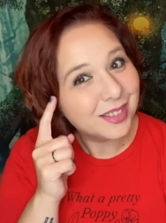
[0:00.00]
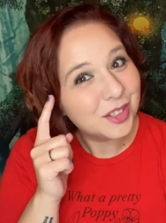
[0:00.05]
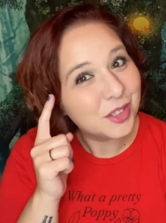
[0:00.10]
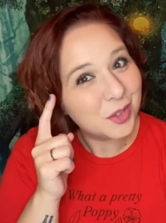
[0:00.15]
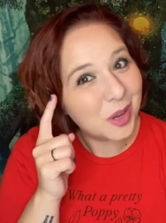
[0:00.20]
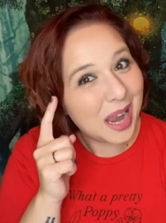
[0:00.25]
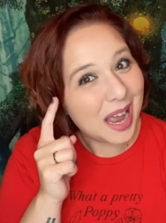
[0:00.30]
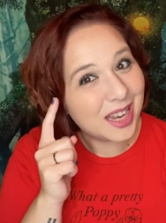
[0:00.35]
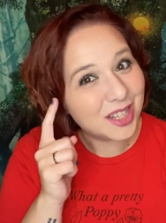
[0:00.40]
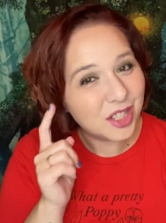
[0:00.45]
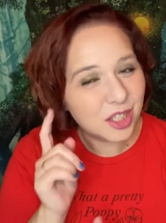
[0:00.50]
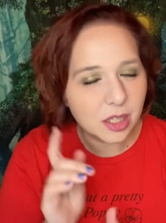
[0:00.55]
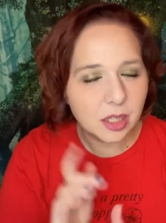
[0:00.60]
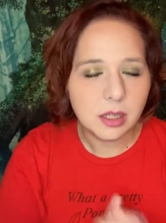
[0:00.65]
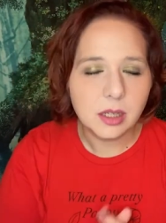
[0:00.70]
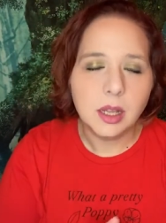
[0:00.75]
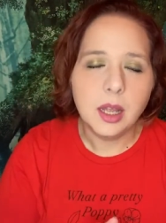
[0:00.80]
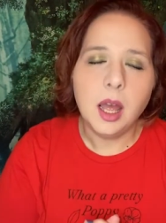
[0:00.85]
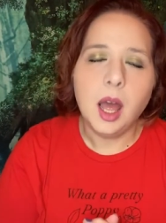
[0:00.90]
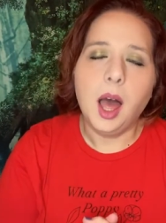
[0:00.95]
trash.
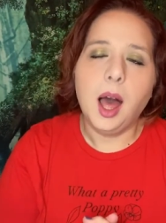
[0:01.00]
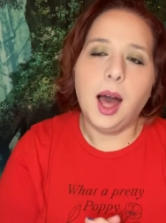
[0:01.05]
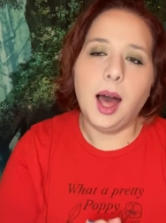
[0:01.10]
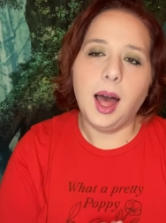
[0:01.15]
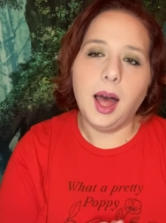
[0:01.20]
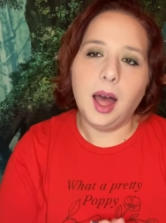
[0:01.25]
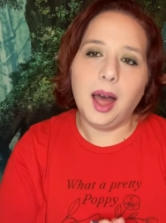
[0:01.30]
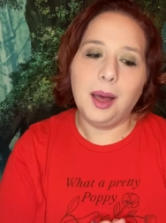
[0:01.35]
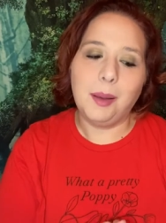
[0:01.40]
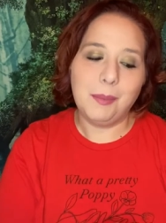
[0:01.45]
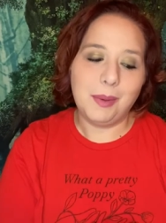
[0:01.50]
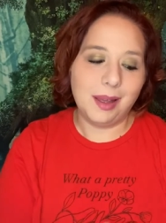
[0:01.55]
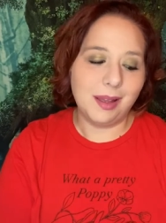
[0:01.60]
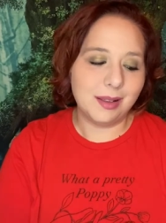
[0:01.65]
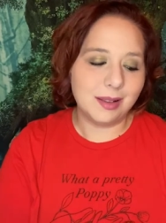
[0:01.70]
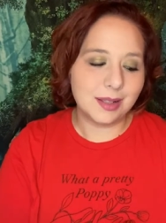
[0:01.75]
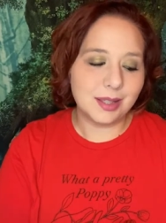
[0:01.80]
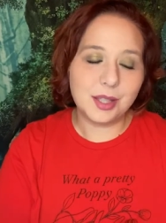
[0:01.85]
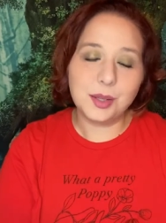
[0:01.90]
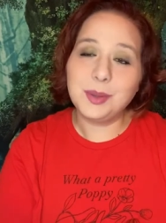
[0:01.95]
Um,
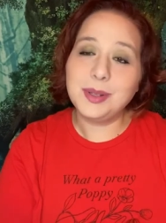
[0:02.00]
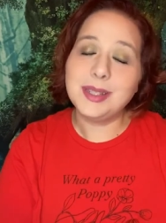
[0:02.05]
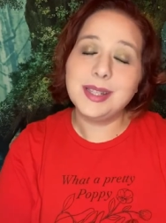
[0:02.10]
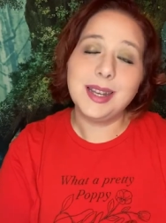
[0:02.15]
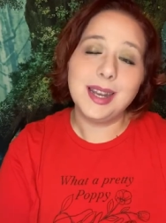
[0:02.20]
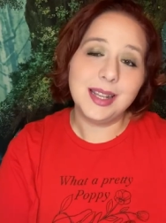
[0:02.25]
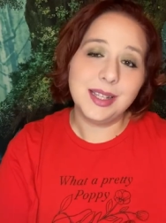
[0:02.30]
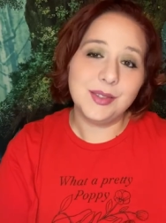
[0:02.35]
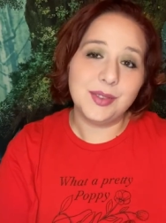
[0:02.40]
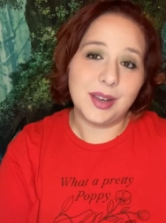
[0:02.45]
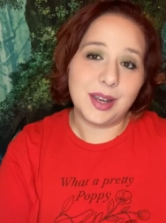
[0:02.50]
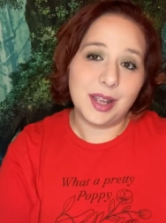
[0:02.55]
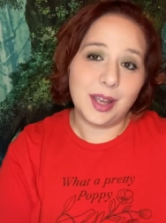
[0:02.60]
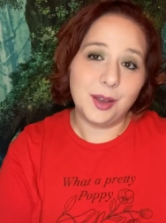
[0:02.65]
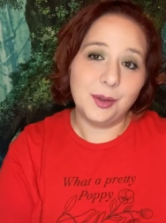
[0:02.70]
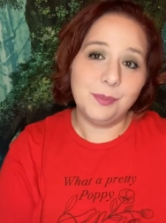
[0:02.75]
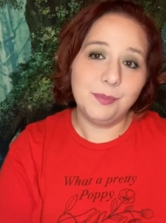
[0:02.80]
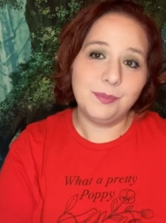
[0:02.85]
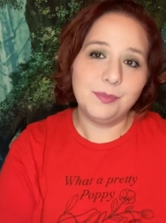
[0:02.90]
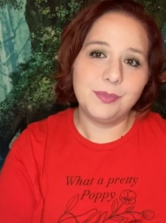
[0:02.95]
so in today's
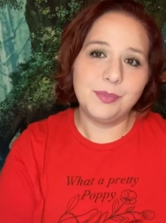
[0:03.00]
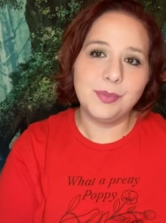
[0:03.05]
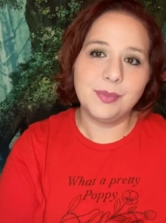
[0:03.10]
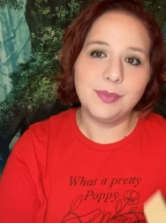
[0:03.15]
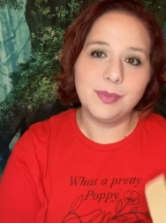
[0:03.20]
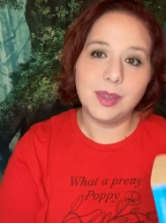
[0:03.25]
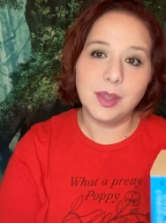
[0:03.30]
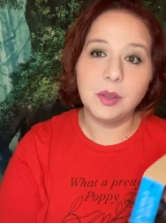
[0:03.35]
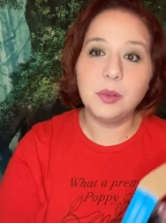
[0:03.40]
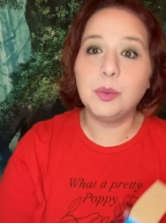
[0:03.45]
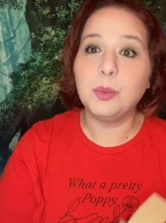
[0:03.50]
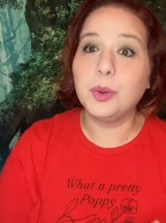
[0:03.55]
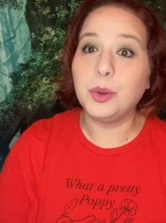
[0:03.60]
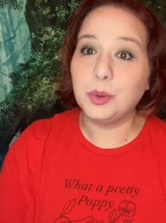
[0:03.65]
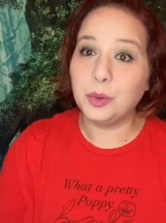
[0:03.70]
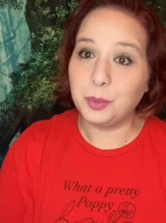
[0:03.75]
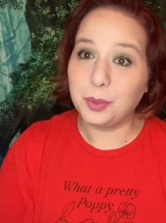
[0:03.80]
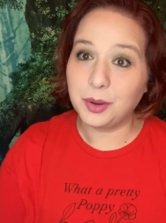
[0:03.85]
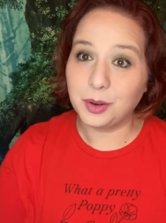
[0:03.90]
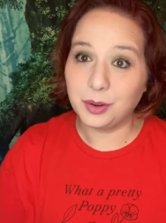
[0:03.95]
video, we
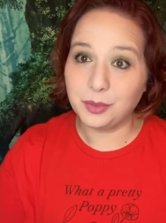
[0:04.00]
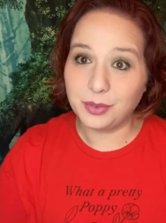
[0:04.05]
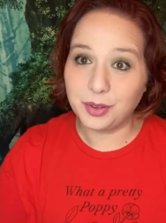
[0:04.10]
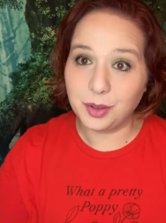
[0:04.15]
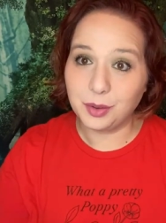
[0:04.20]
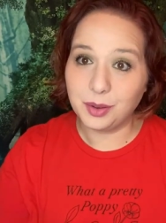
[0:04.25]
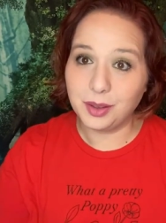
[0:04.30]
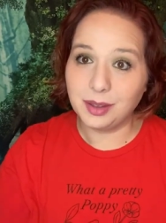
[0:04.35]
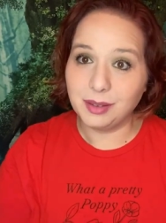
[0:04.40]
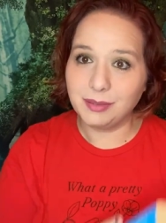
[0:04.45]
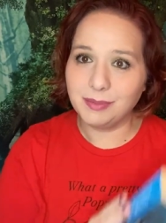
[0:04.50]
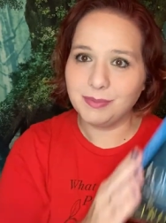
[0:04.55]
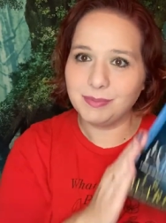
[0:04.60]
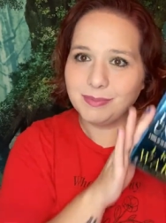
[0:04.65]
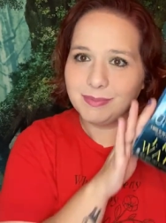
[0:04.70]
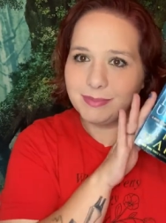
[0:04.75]
will be reviewing